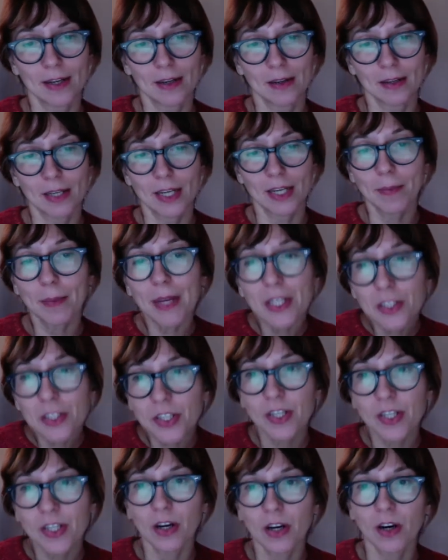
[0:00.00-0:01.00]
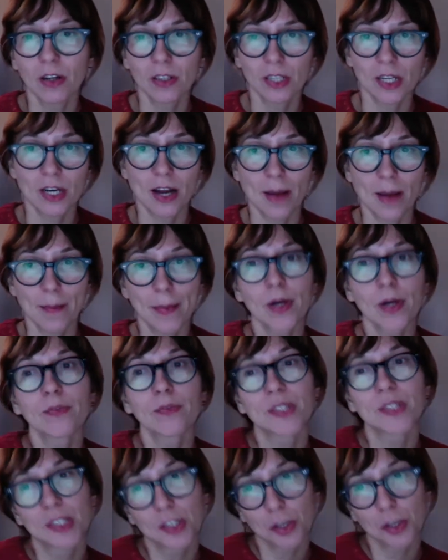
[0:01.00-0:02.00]
limit on the number of
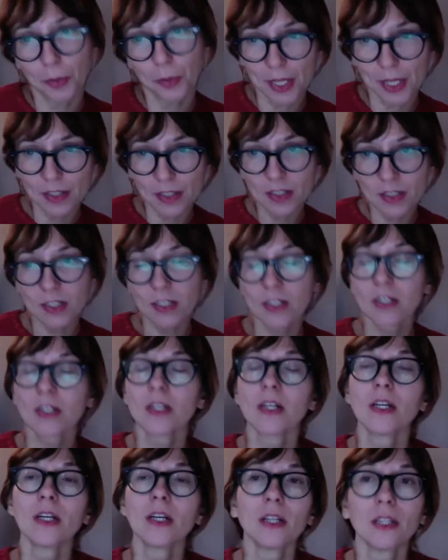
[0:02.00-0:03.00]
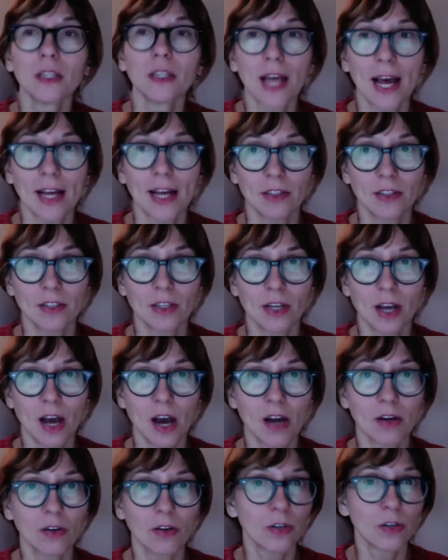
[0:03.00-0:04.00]
students that
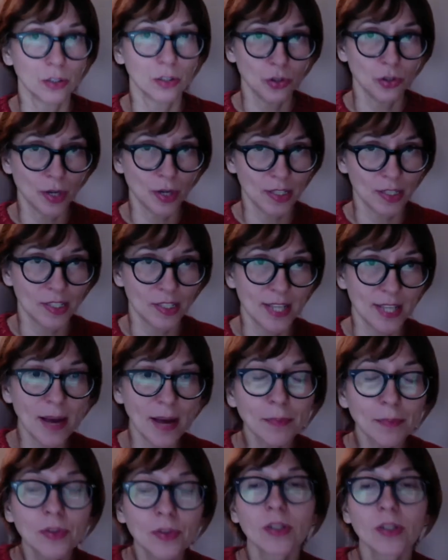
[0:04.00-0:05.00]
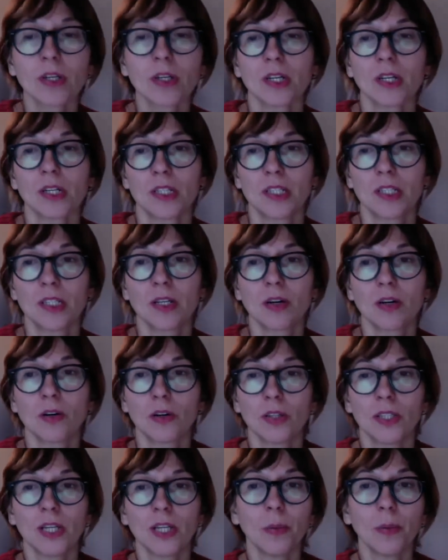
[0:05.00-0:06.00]
are going to accept.
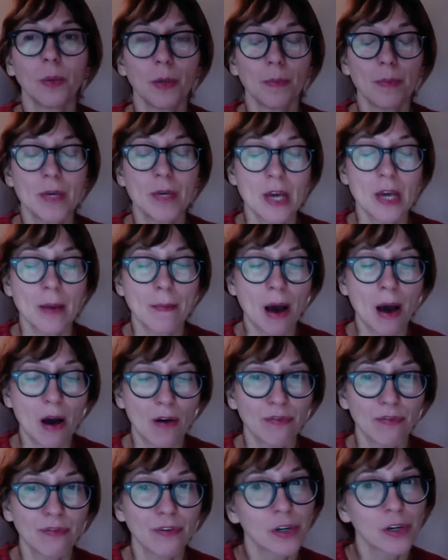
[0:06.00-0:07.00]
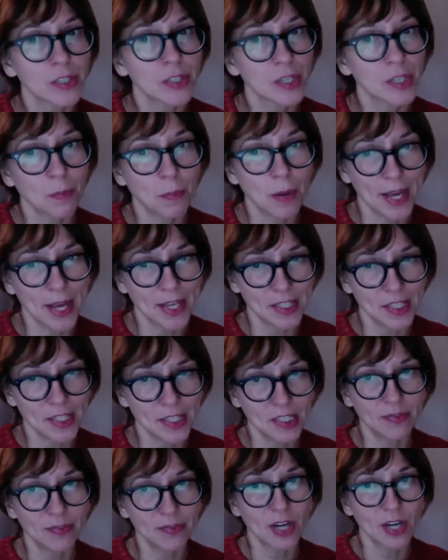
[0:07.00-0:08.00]
So there will be about 14
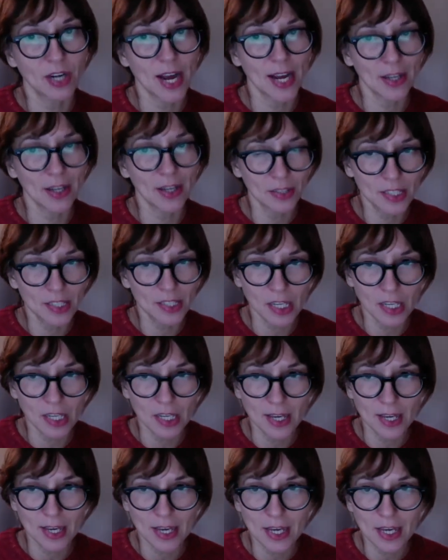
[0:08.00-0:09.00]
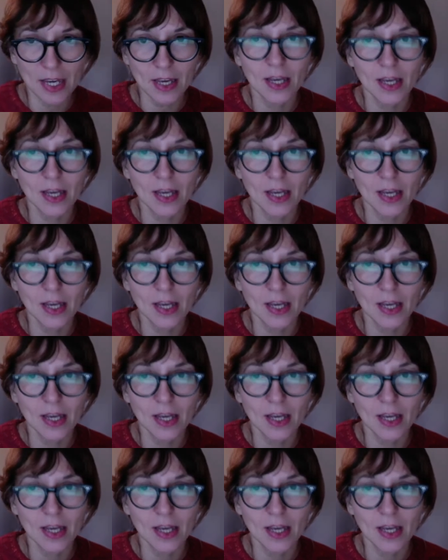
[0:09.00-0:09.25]
places for Helsinki